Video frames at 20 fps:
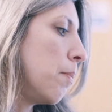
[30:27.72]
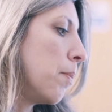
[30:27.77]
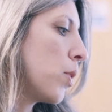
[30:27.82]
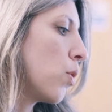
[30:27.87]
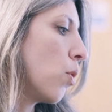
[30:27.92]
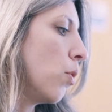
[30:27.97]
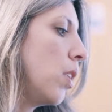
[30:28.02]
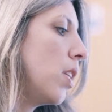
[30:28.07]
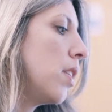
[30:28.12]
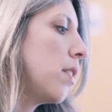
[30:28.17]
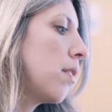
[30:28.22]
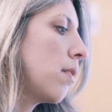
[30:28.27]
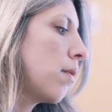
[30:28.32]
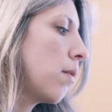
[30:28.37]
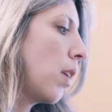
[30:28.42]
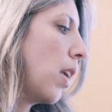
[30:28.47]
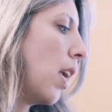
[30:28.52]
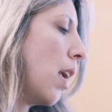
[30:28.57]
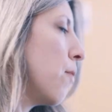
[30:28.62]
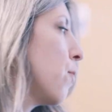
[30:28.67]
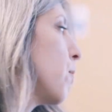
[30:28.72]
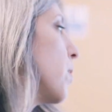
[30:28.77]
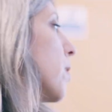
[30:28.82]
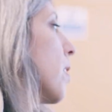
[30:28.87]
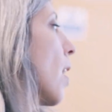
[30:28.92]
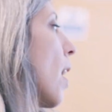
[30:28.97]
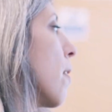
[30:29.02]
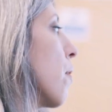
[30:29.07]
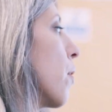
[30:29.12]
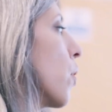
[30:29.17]
So this
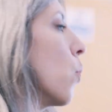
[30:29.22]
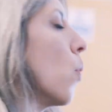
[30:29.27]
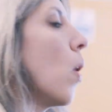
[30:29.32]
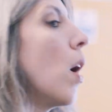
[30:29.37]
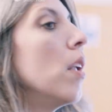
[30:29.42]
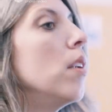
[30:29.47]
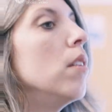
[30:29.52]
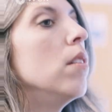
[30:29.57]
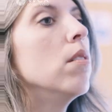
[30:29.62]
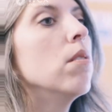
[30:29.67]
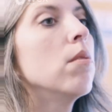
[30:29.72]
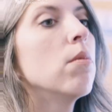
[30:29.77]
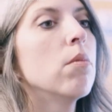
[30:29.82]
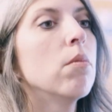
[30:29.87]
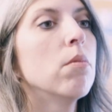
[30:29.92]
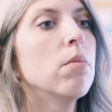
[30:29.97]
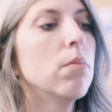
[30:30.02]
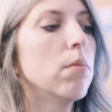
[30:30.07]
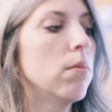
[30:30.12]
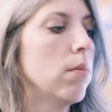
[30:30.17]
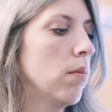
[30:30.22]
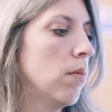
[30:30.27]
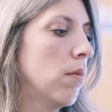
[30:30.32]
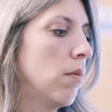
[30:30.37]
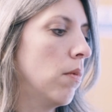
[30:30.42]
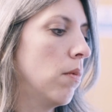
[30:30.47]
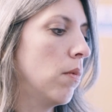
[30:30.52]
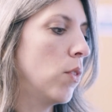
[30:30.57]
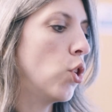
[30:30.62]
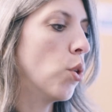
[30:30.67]
gives everyone
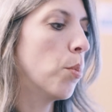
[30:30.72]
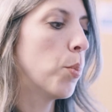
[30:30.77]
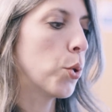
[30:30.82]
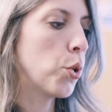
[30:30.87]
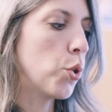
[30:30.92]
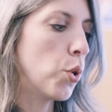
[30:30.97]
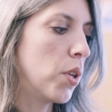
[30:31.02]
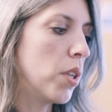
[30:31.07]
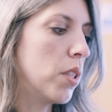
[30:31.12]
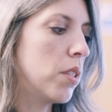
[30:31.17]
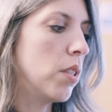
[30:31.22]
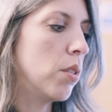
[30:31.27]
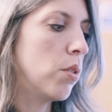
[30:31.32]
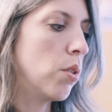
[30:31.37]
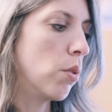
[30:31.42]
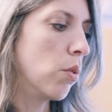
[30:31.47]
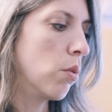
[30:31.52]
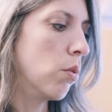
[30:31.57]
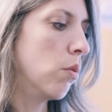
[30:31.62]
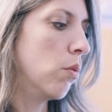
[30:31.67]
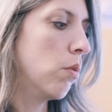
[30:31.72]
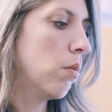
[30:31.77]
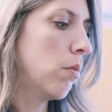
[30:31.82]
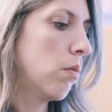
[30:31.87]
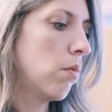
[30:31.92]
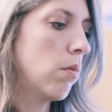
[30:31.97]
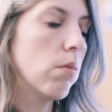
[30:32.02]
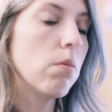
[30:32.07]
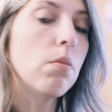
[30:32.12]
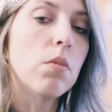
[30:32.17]
the opportunity to
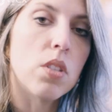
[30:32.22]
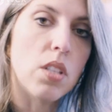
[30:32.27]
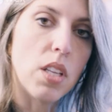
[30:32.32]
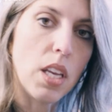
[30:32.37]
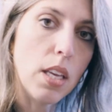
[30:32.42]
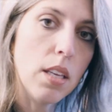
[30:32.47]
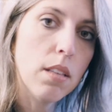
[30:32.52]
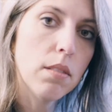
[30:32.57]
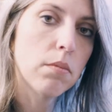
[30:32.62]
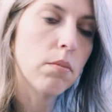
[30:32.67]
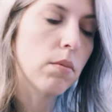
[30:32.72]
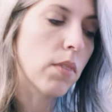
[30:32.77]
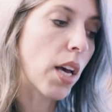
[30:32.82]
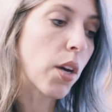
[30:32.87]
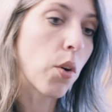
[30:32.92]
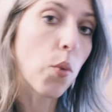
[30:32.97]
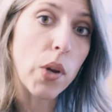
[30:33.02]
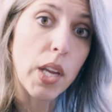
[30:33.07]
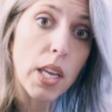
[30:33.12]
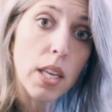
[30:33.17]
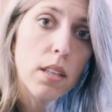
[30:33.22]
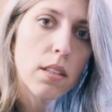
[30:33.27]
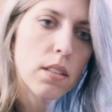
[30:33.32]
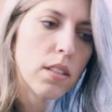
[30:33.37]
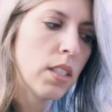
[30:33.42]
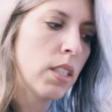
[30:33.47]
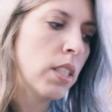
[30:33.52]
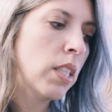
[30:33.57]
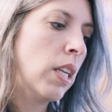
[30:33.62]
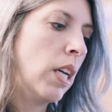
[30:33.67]
see, agree,
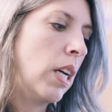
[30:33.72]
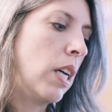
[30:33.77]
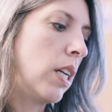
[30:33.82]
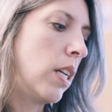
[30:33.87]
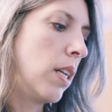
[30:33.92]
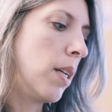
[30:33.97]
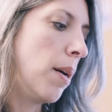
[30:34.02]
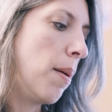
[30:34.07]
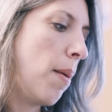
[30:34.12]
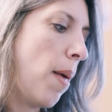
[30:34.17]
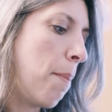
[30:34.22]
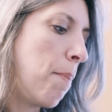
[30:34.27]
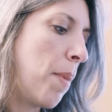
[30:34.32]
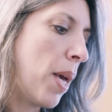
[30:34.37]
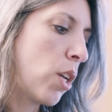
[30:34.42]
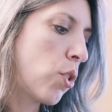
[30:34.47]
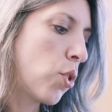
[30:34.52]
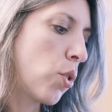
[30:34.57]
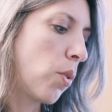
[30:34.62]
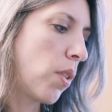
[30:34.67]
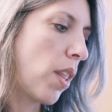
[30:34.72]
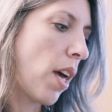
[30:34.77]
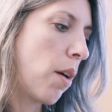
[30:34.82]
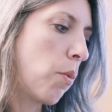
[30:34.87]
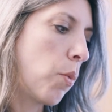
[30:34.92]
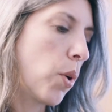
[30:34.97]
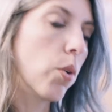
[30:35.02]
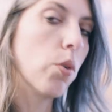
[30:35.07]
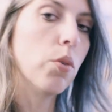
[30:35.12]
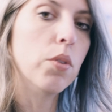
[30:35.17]
and make sure
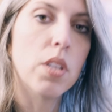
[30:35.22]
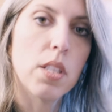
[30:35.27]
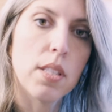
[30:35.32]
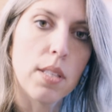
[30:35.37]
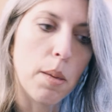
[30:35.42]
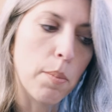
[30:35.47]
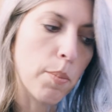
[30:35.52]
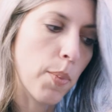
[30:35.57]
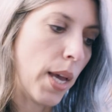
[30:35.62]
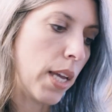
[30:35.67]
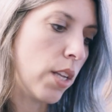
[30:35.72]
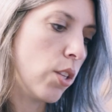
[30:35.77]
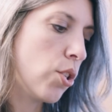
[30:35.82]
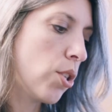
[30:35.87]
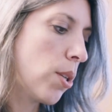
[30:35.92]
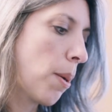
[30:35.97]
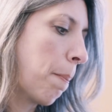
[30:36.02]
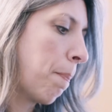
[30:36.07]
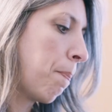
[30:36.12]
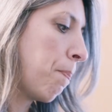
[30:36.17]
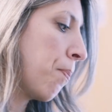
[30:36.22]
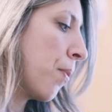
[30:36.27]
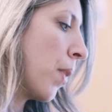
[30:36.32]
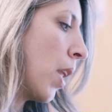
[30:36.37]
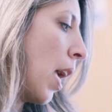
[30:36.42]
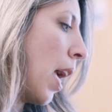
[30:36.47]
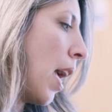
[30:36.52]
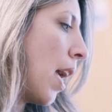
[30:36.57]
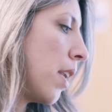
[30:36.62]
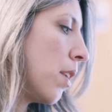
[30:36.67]
that we're on the same page.
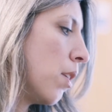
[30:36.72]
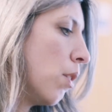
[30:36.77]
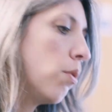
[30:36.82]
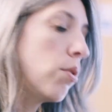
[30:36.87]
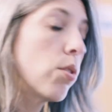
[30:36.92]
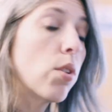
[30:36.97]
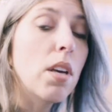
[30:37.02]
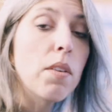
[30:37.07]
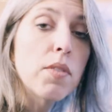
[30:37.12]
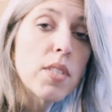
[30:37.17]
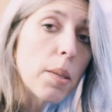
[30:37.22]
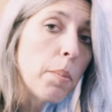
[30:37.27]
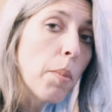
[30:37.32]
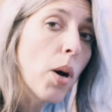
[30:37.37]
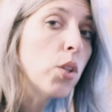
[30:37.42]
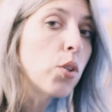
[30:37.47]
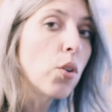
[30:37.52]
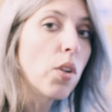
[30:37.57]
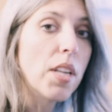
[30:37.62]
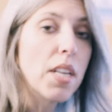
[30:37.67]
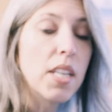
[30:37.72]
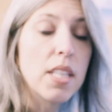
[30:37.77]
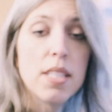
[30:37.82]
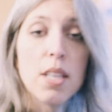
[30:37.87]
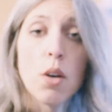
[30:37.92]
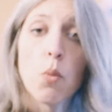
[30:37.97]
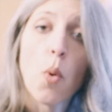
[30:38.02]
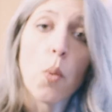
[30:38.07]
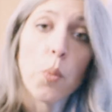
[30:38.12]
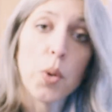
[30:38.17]
And also gives the model an
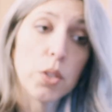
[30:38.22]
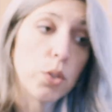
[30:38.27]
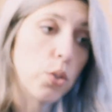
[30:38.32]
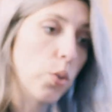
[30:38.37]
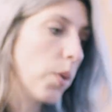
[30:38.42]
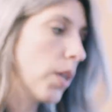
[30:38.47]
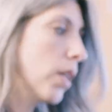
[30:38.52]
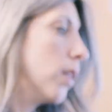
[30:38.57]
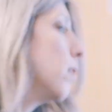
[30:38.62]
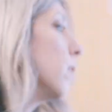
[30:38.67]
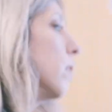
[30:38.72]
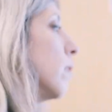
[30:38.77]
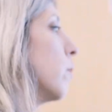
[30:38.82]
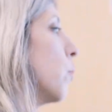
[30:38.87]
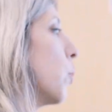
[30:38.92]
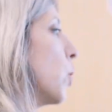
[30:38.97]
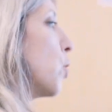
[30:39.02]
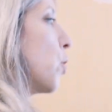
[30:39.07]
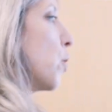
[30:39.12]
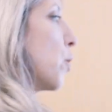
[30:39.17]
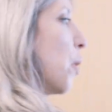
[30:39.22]
idea of what we're doing, which